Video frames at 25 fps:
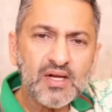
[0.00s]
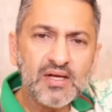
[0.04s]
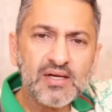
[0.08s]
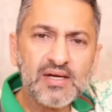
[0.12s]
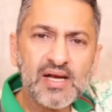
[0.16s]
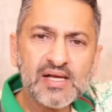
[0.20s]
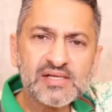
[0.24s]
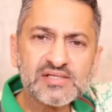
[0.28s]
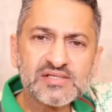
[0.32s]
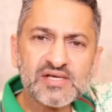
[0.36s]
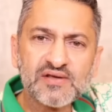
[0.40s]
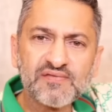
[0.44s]

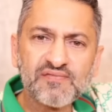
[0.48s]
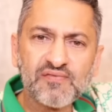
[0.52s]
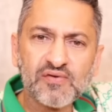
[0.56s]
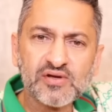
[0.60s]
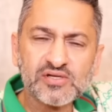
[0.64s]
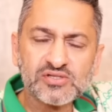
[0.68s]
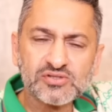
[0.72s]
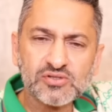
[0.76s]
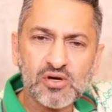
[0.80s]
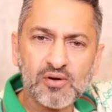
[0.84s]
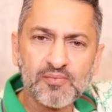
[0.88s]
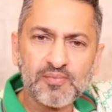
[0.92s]
Let's say, for
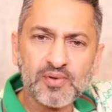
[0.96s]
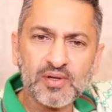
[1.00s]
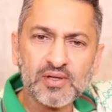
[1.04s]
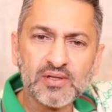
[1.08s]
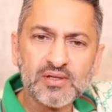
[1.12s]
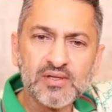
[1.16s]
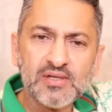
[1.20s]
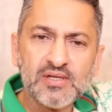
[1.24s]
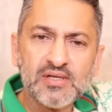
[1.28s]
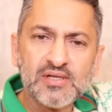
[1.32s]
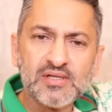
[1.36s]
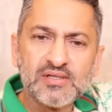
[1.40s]

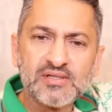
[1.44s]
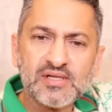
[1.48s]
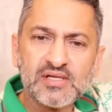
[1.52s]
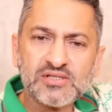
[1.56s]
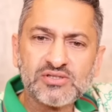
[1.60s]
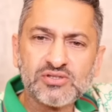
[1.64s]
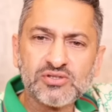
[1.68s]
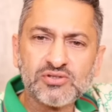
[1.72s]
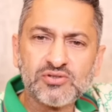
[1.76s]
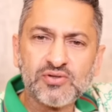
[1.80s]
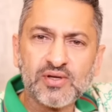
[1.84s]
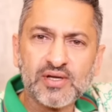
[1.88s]
example,
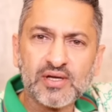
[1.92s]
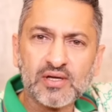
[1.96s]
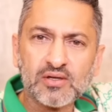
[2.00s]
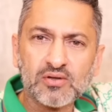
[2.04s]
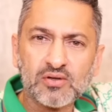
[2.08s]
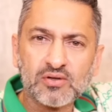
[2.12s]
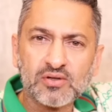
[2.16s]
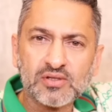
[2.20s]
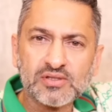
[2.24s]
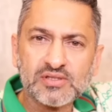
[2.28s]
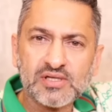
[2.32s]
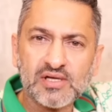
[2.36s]
that you're doing a
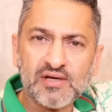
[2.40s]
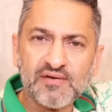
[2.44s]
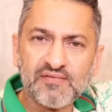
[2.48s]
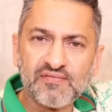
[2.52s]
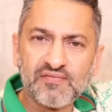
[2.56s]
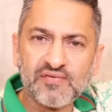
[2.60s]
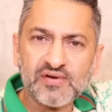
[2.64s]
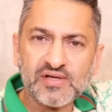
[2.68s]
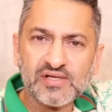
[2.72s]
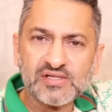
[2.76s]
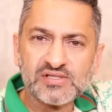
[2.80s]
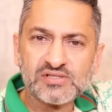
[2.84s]
lot of
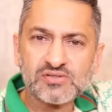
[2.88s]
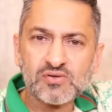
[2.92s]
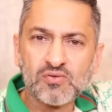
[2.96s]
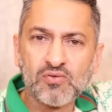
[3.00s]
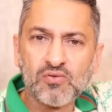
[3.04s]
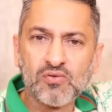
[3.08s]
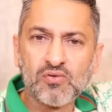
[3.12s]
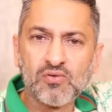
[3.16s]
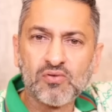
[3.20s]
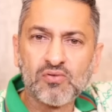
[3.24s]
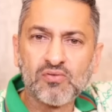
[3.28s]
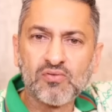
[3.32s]
deliveries,
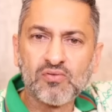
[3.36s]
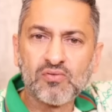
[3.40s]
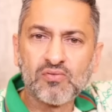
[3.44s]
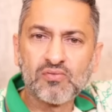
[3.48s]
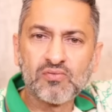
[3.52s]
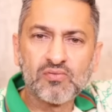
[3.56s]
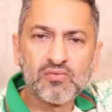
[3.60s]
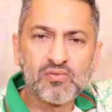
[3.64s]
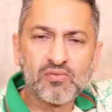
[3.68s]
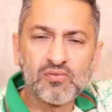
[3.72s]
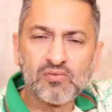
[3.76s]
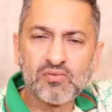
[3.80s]
or
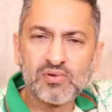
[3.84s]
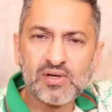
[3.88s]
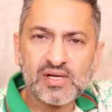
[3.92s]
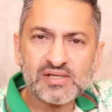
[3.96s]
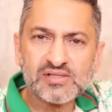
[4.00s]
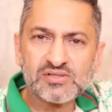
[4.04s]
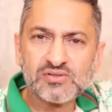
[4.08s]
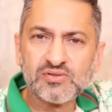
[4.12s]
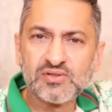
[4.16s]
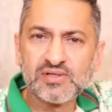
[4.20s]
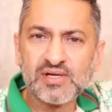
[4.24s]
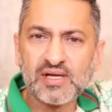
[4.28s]

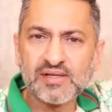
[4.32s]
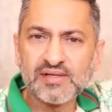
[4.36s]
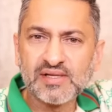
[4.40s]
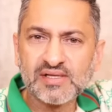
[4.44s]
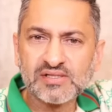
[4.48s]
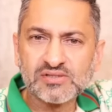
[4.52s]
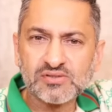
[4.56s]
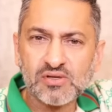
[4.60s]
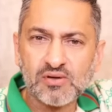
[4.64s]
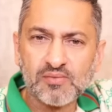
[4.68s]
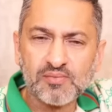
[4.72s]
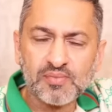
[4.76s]
let's do another
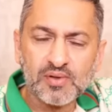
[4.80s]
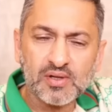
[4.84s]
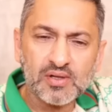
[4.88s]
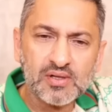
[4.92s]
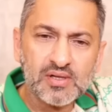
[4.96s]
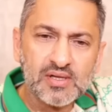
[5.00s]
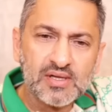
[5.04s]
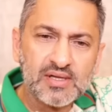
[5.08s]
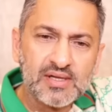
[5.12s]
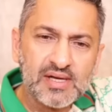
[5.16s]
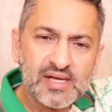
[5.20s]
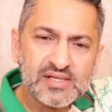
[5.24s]
example.